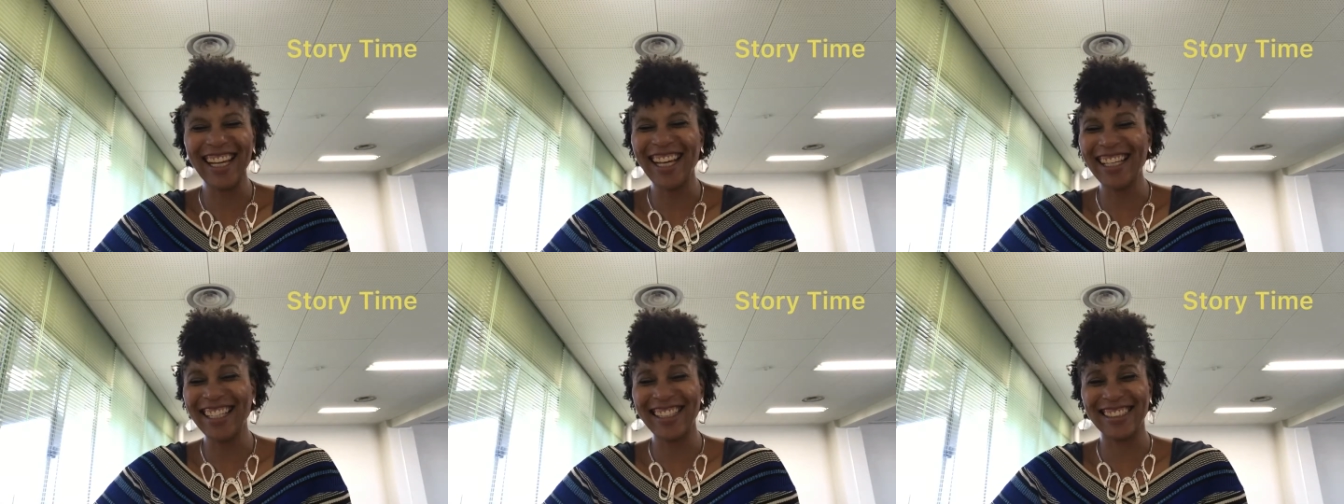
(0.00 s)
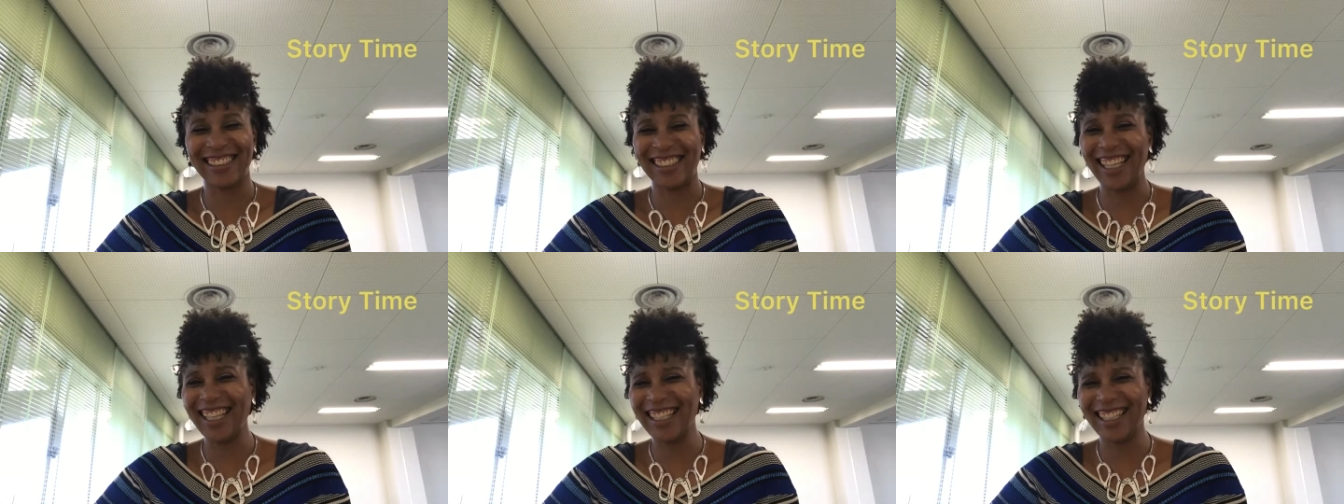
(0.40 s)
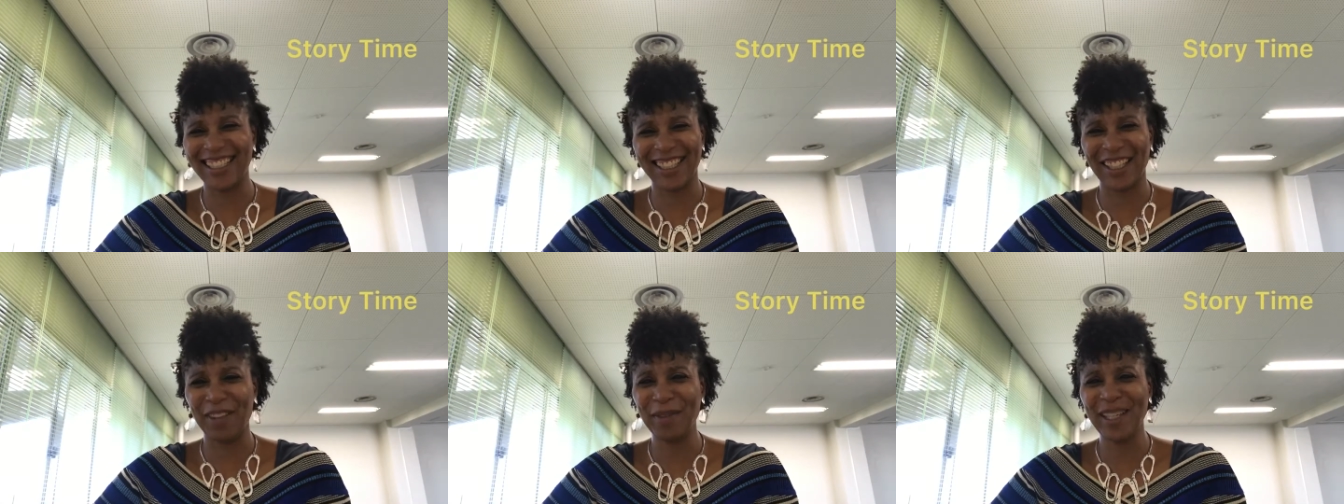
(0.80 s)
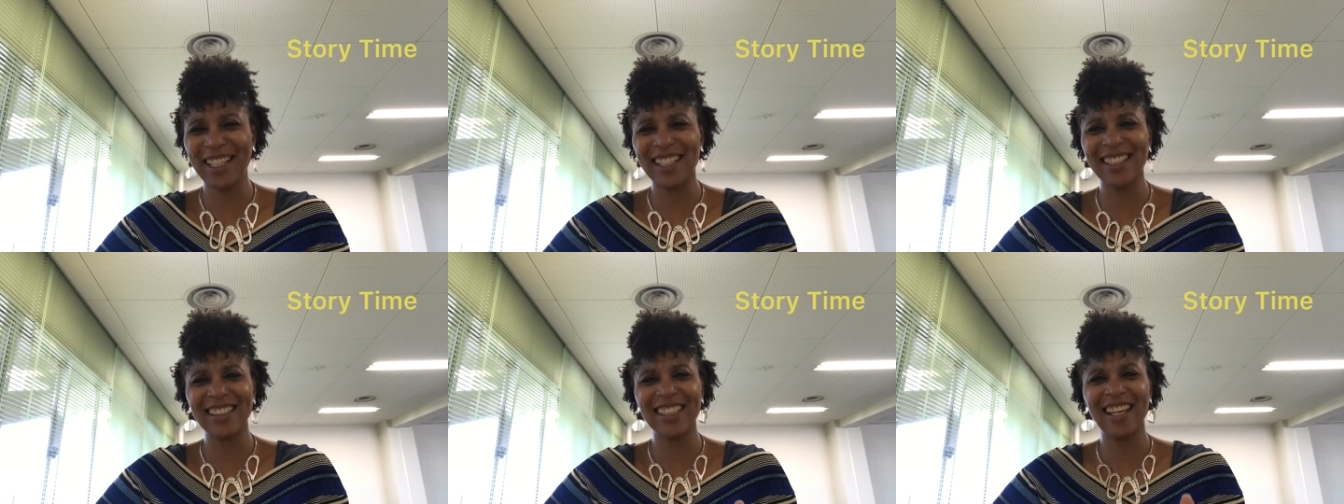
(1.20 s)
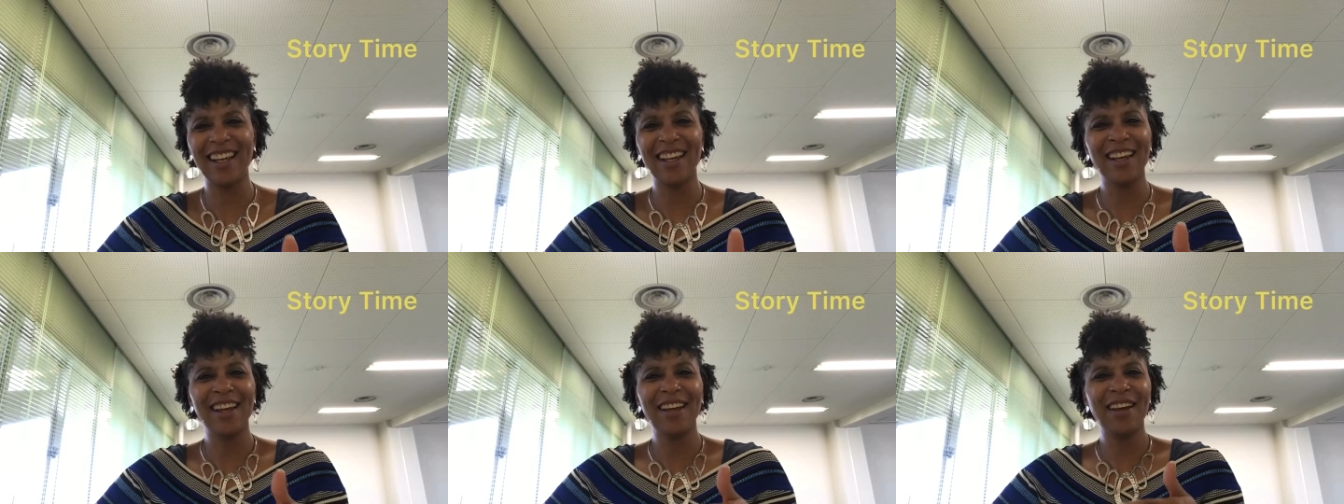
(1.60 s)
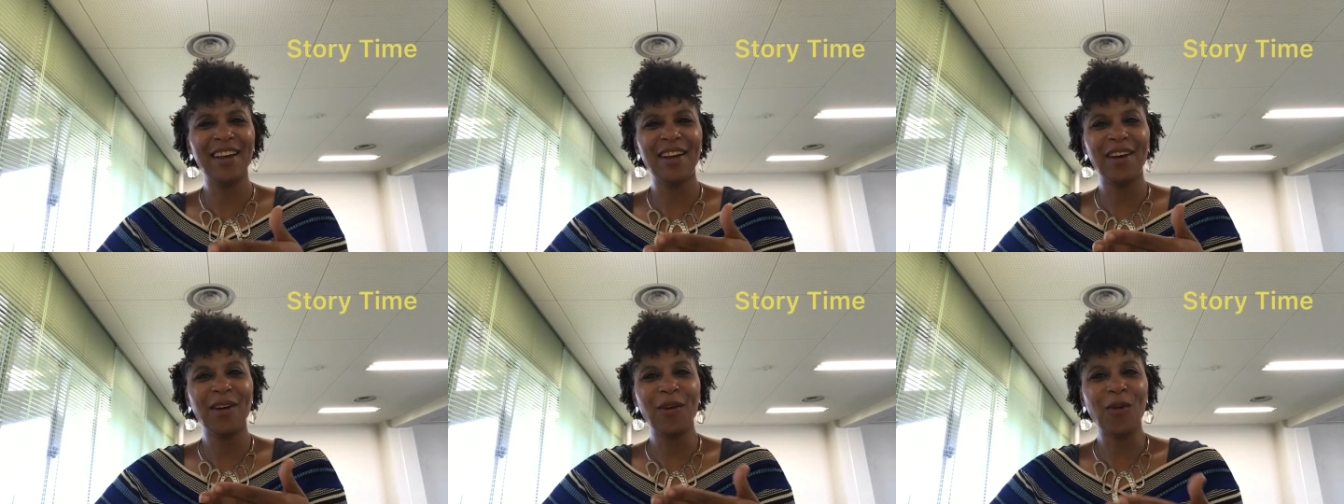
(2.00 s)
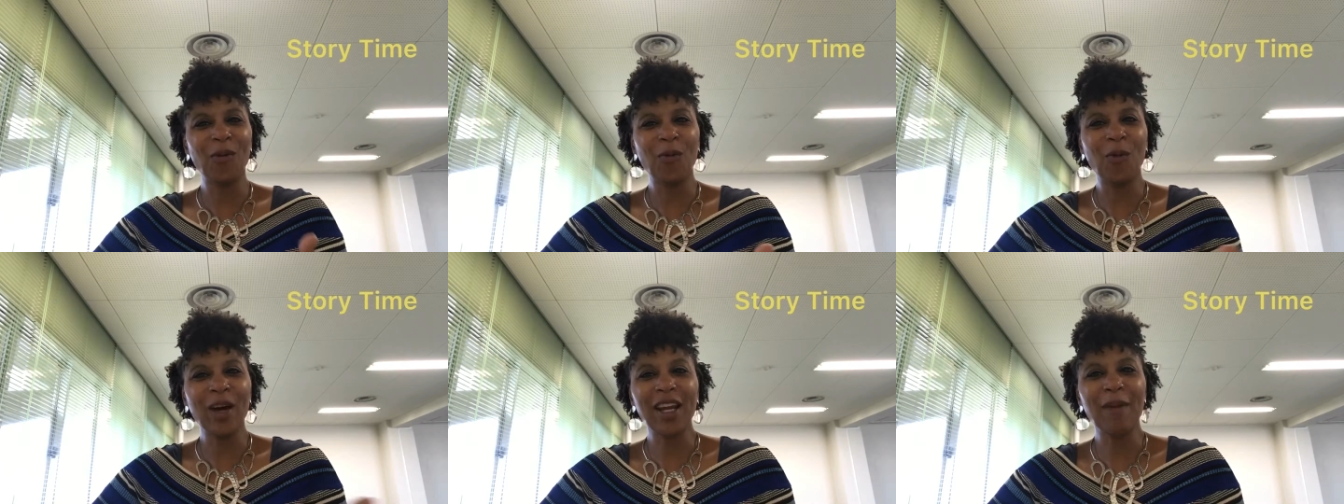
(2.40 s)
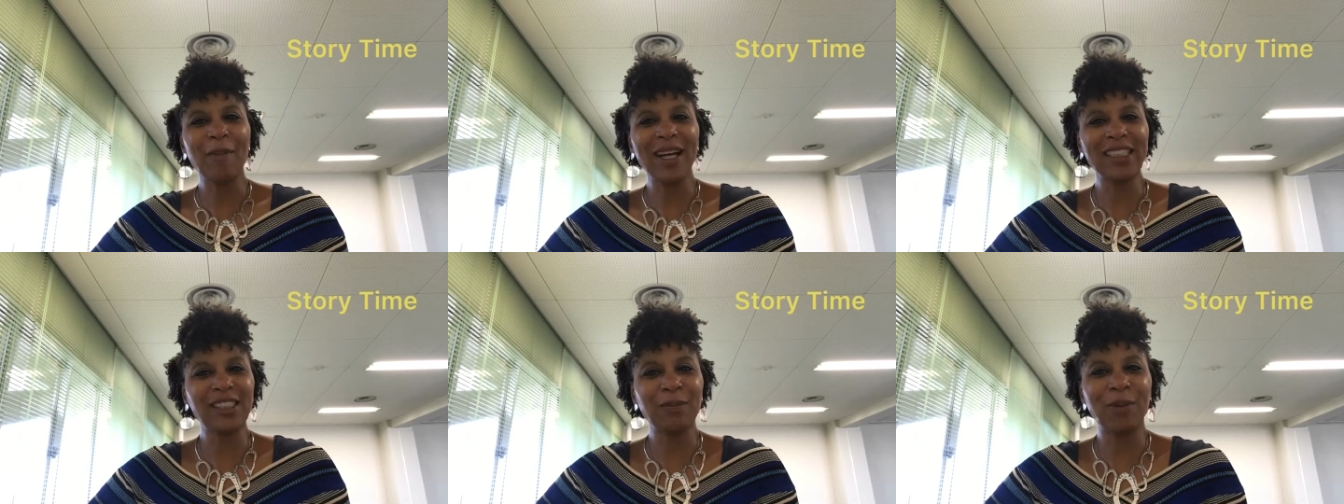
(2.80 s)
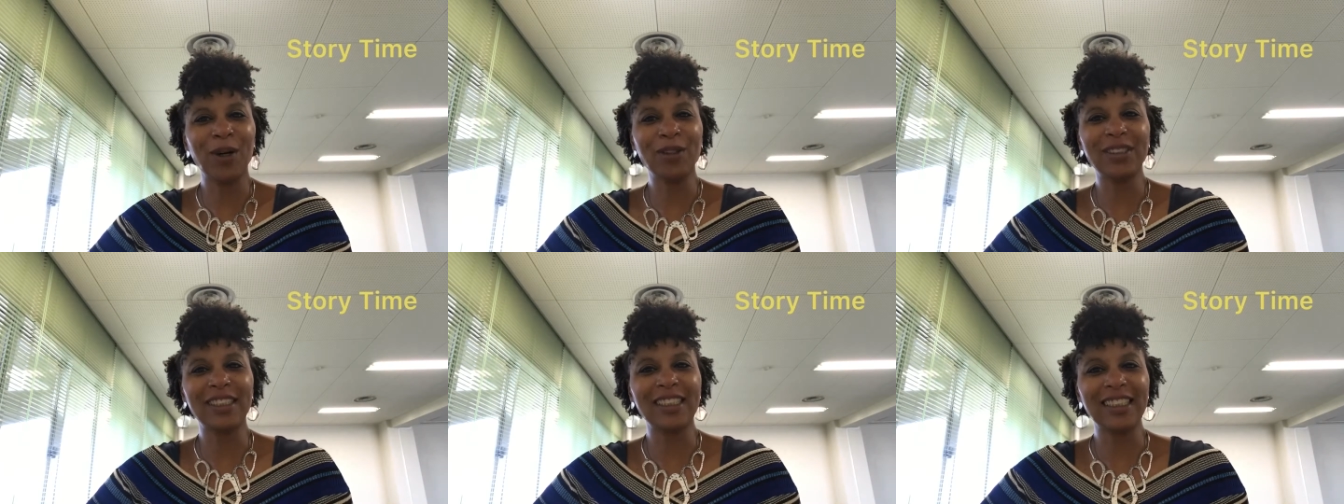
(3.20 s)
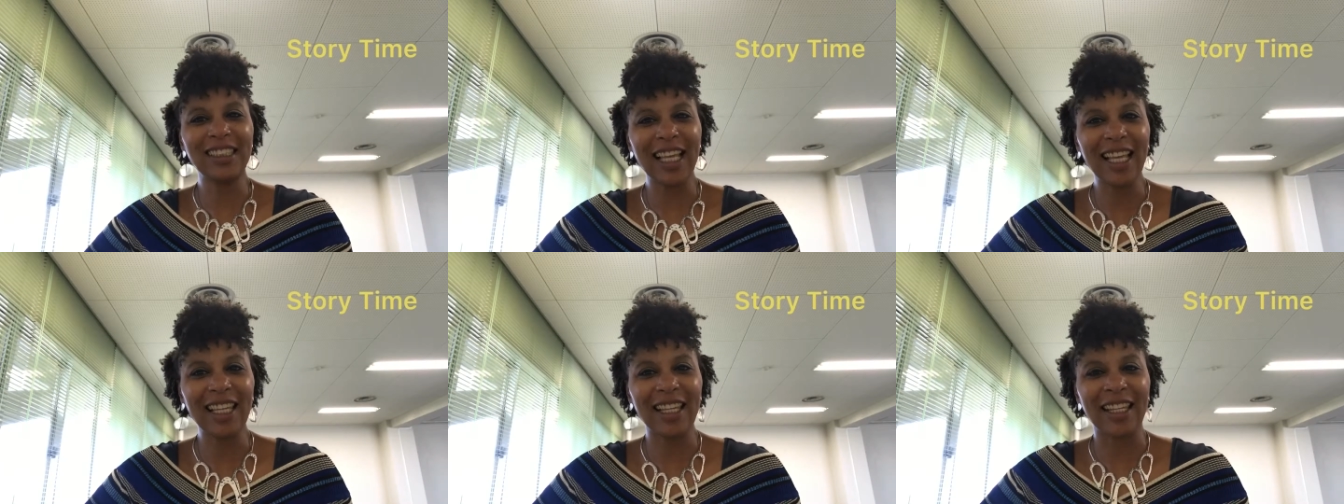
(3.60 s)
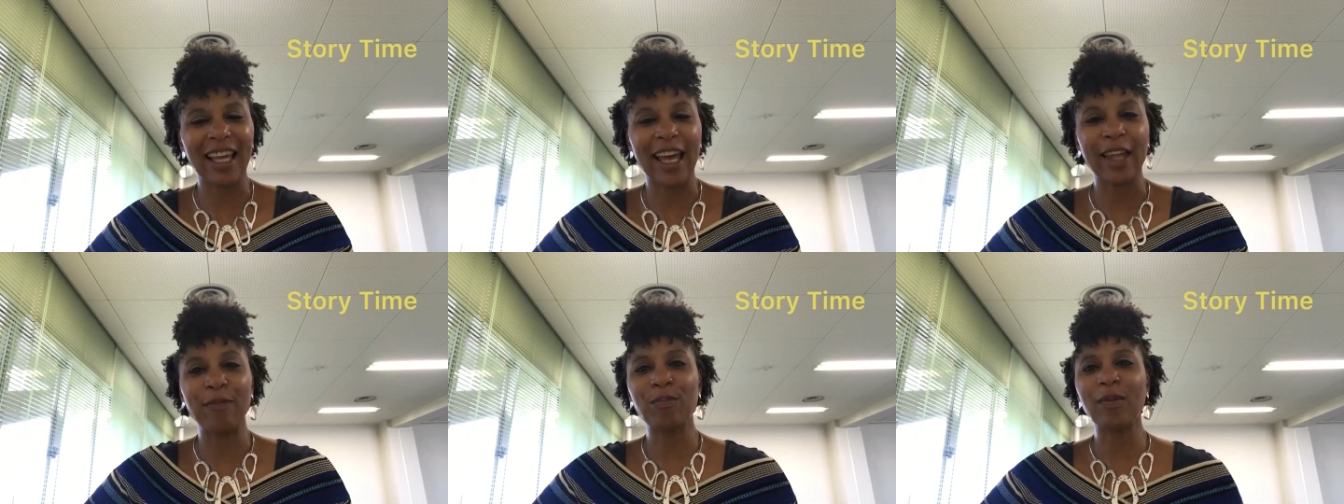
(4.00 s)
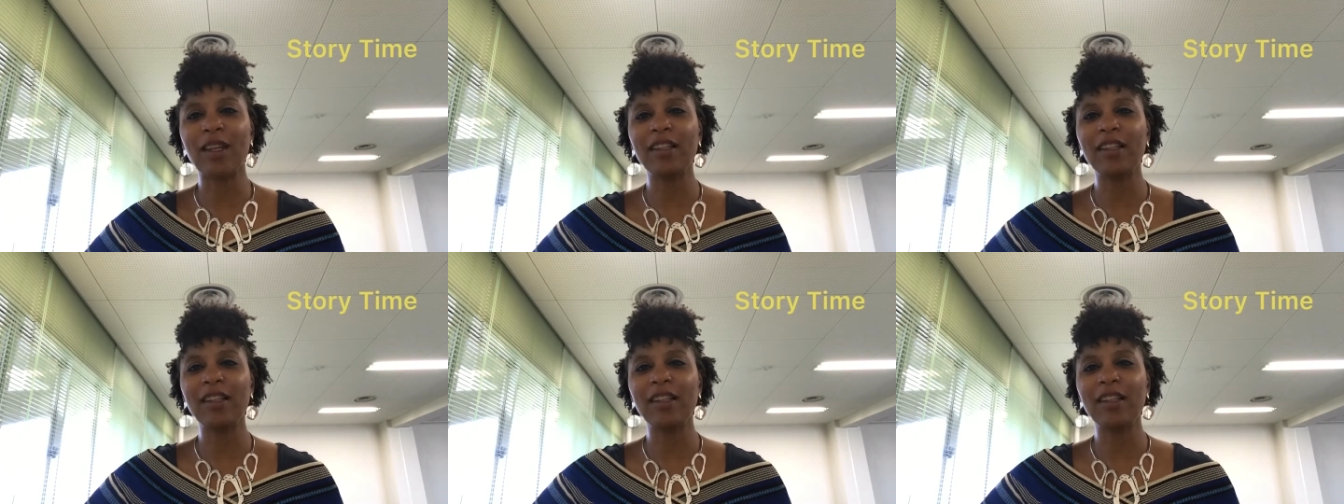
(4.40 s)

I didn't say anything because what am I supposed to say to that?